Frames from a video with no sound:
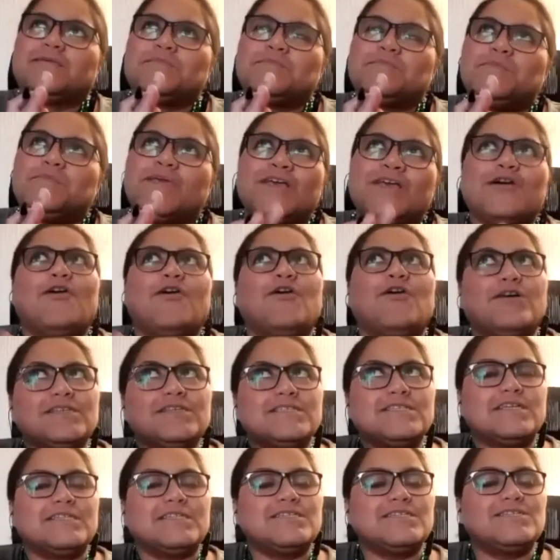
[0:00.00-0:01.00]
because
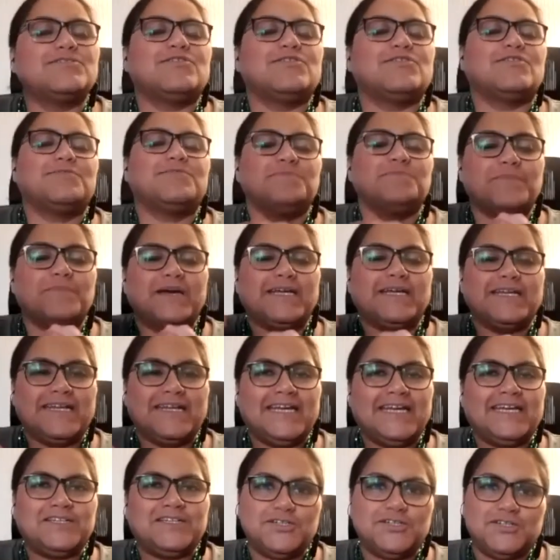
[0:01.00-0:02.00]
that's not my
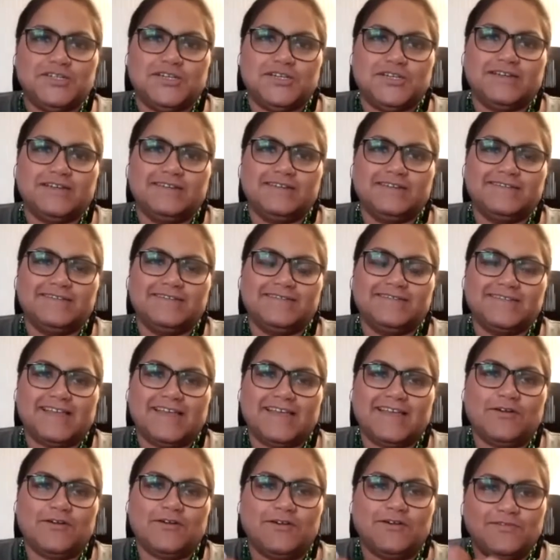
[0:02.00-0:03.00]
nature,
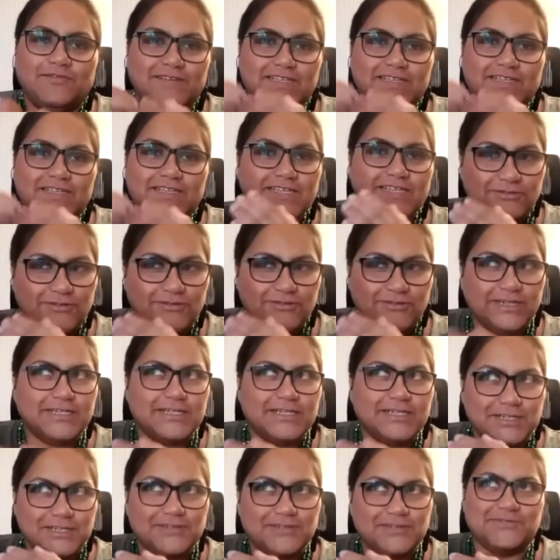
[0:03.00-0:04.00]
I always
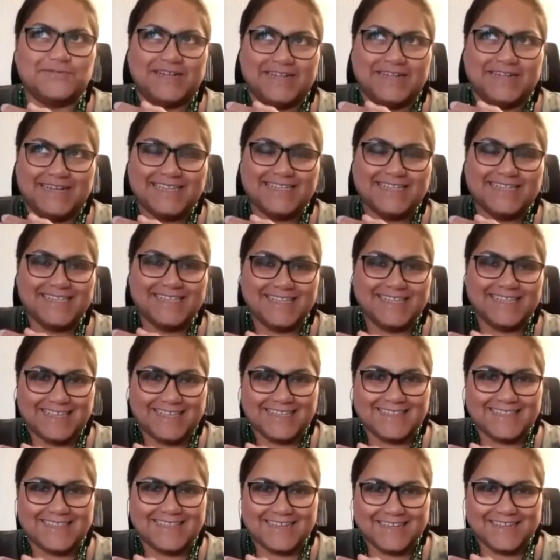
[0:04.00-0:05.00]
cringe when I see
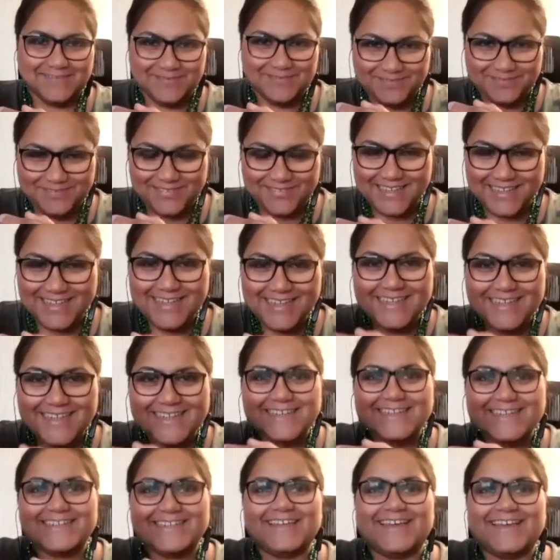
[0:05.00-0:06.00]
them.
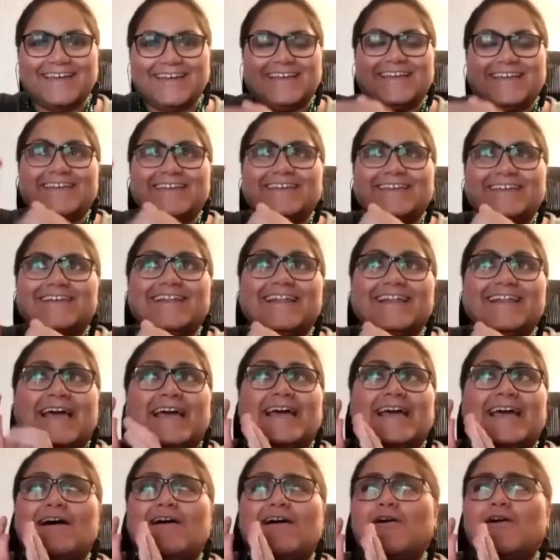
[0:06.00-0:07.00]
So, you know,
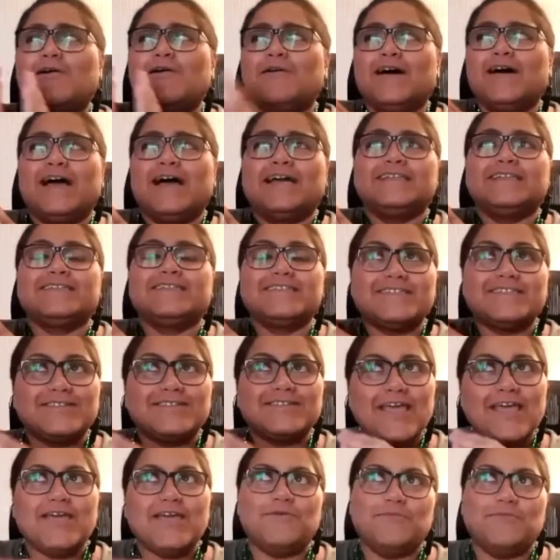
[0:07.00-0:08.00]
like, oh, I'd
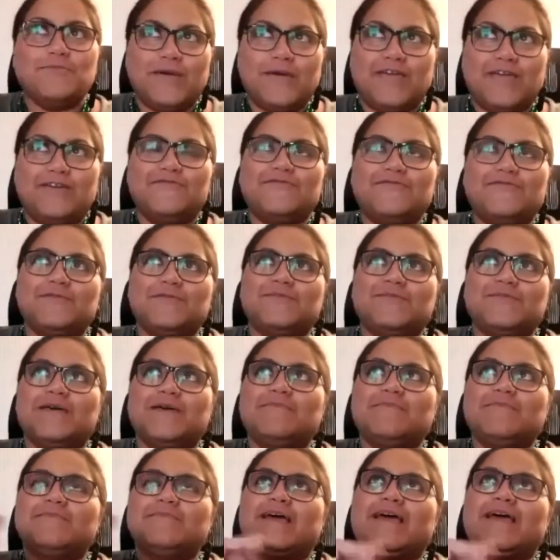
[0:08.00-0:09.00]
stay away from
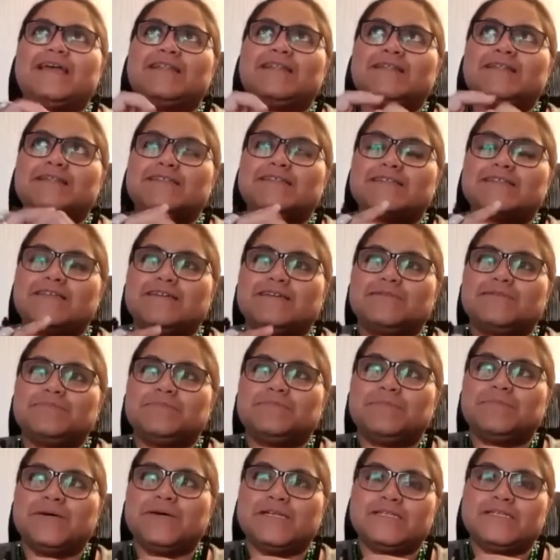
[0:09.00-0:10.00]
them.
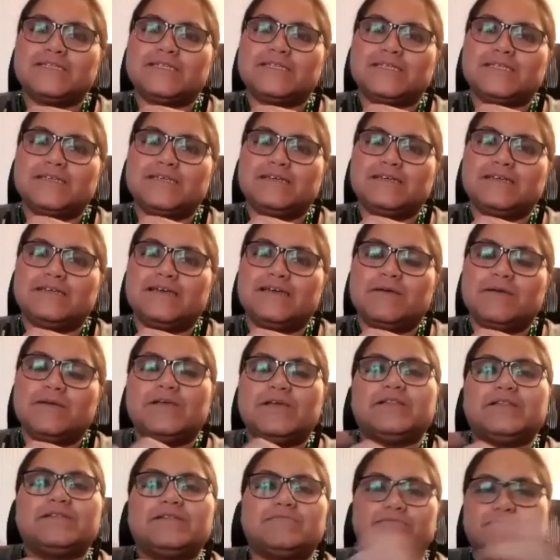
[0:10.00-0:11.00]
But I
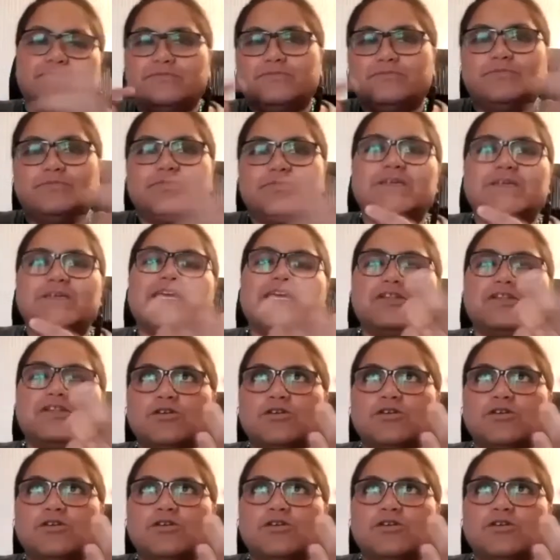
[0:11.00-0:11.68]
mean, we used